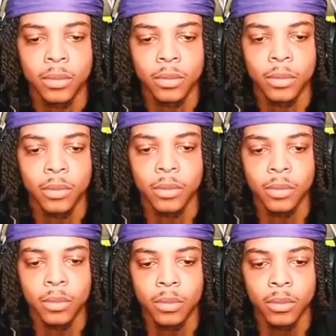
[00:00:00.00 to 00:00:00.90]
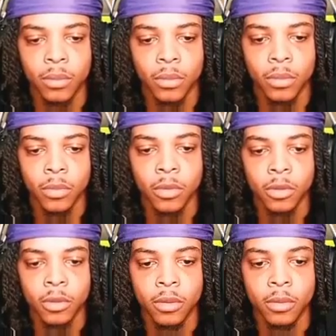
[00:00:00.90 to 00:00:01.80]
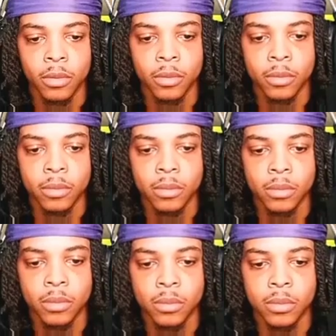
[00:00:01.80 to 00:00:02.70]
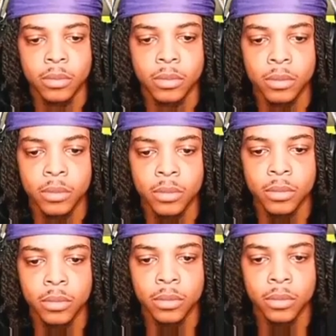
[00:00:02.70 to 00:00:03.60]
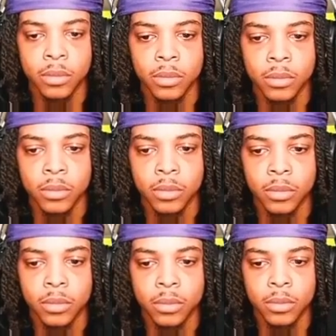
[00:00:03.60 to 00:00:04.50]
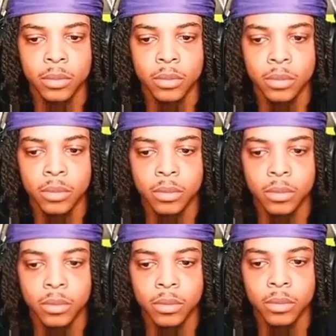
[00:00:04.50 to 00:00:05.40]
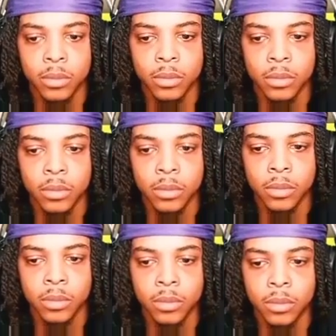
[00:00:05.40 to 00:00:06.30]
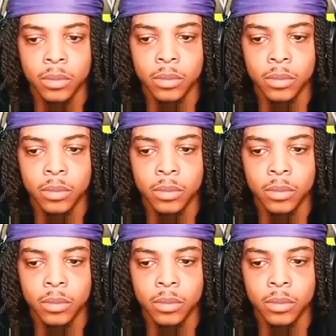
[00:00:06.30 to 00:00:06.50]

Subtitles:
Nothing is said.